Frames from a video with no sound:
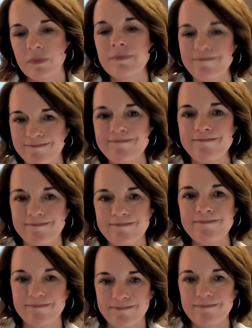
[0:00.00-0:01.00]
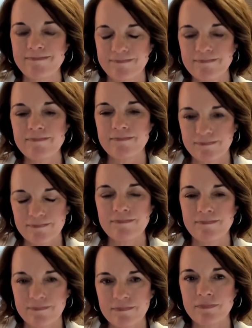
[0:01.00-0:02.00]
as opposed to the perspective
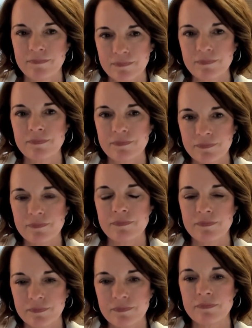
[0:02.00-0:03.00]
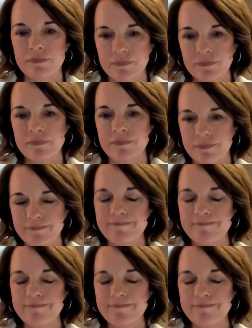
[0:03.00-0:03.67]
of a data company. And,